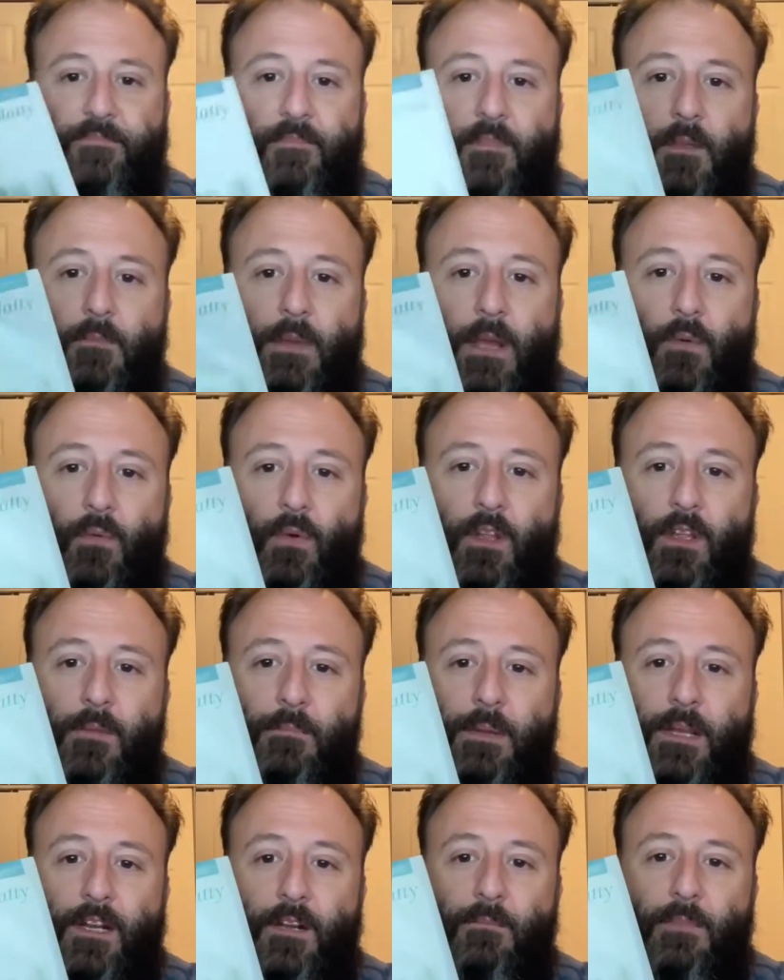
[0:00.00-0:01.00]
by William
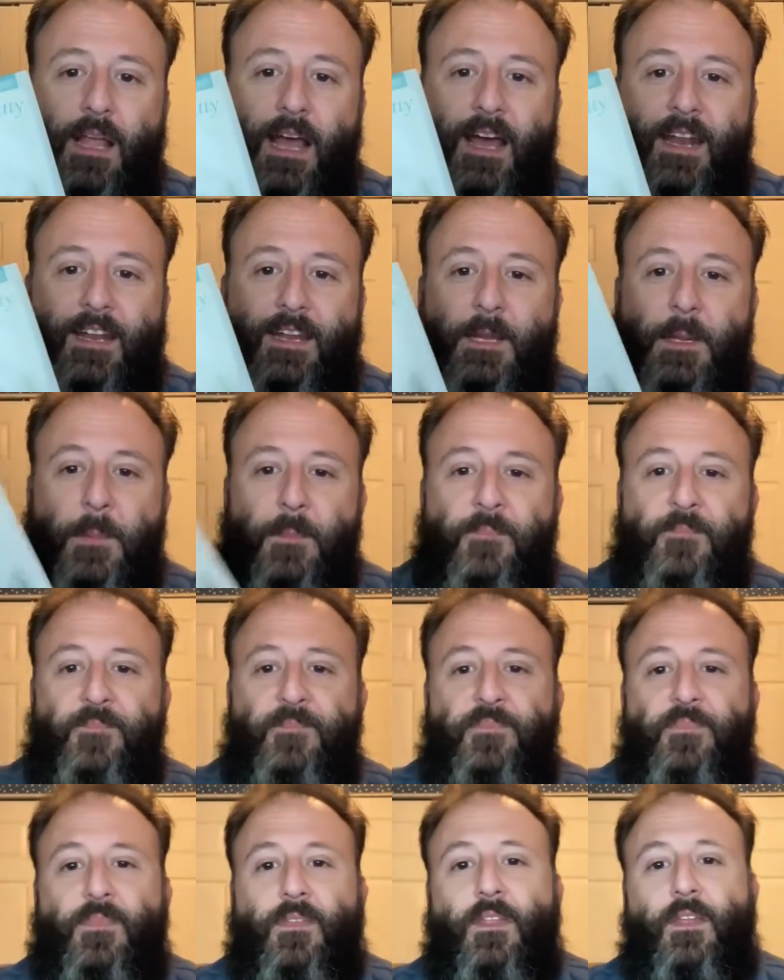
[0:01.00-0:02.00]
Peter Blatty.
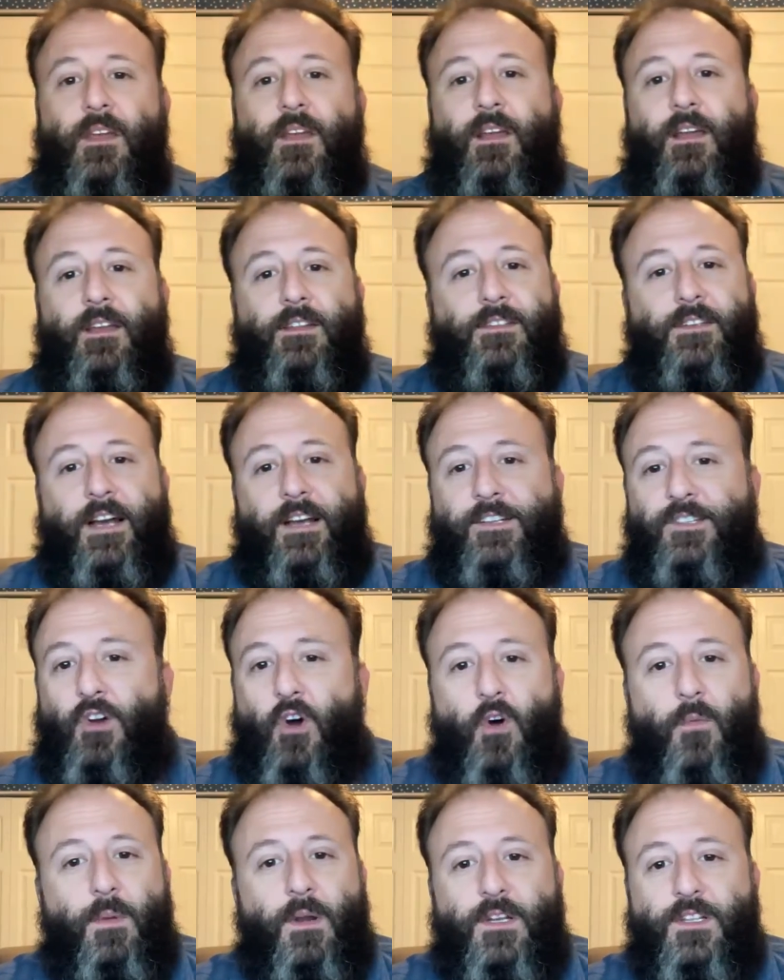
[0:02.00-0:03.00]
It's
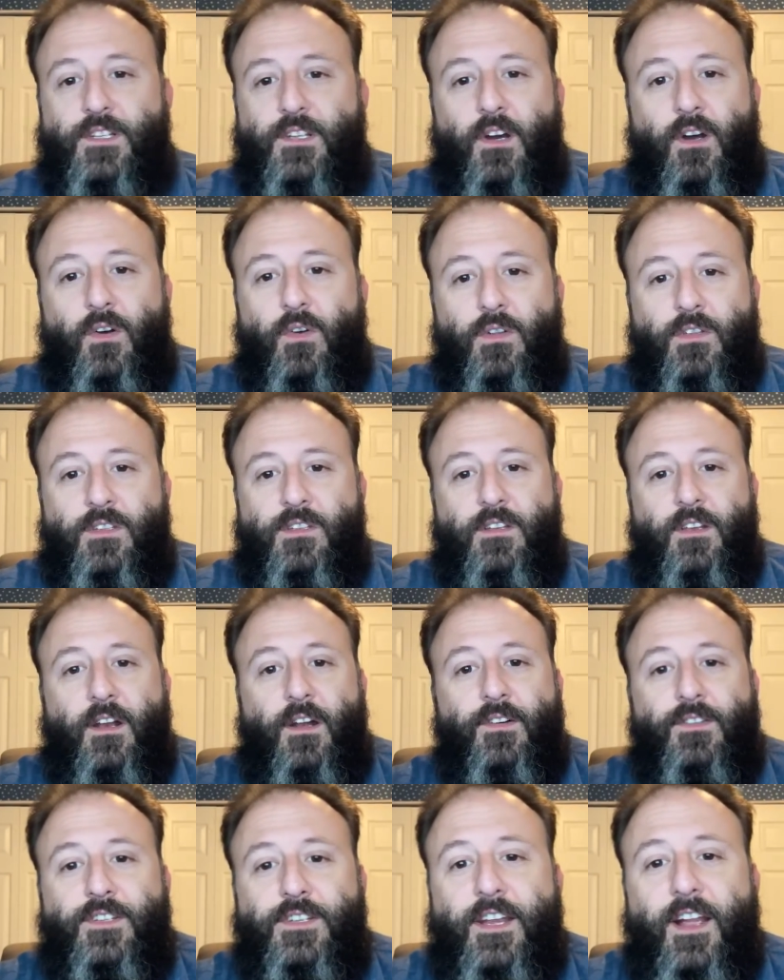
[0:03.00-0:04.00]
October, so it's,
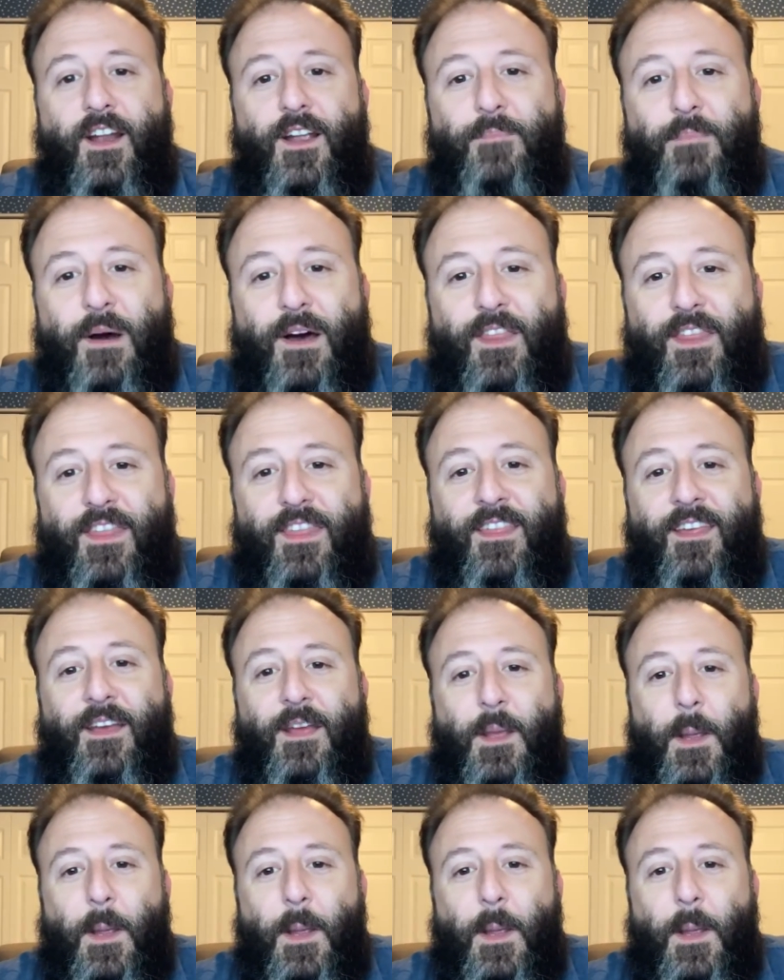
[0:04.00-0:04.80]
a scary month,